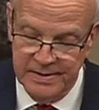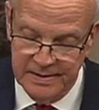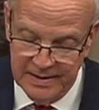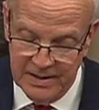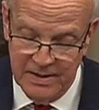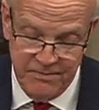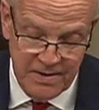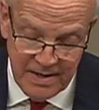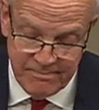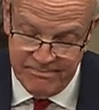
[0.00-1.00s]
little, if
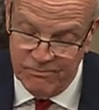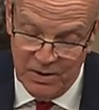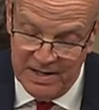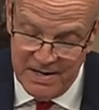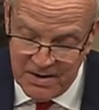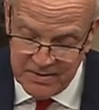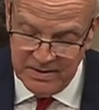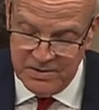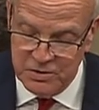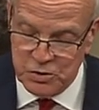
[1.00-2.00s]
not really
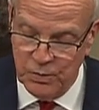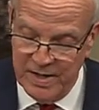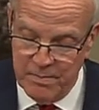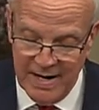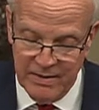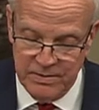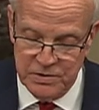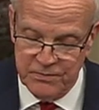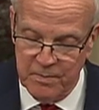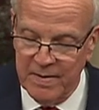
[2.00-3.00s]
nothing, to dissuade migrants
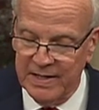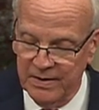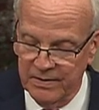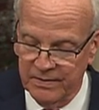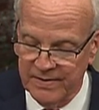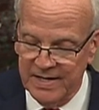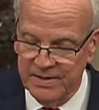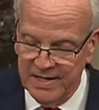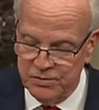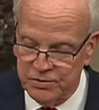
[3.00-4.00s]
from making that
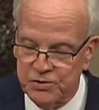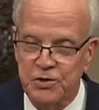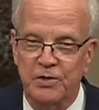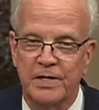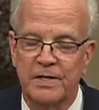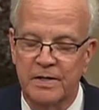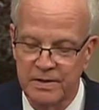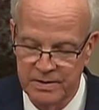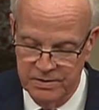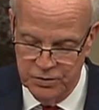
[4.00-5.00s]
dangerous journey
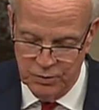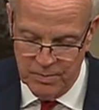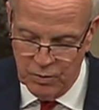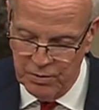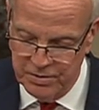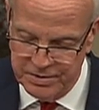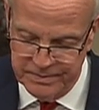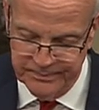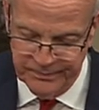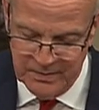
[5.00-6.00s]
to our borders.
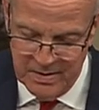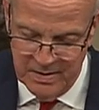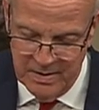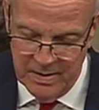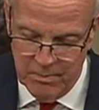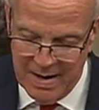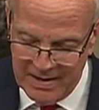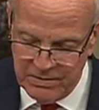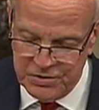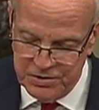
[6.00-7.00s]

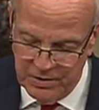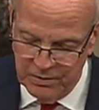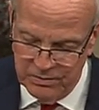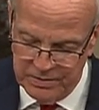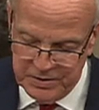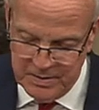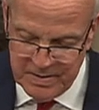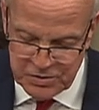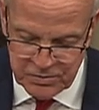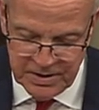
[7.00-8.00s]
Migrants know that the
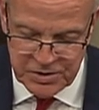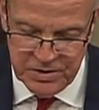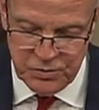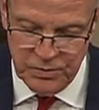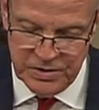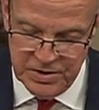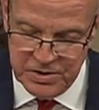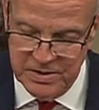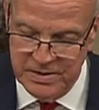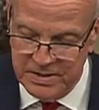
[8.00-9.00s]
administration has
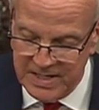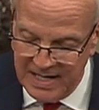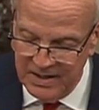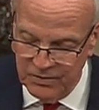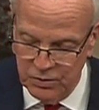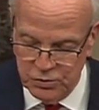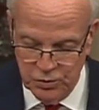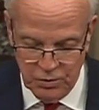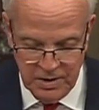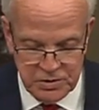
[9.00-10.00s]
resisted detaining those who
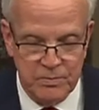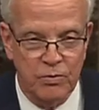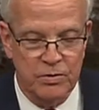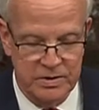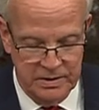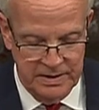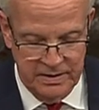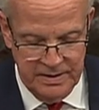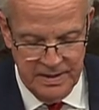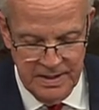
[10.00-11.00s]
cross the border illegally.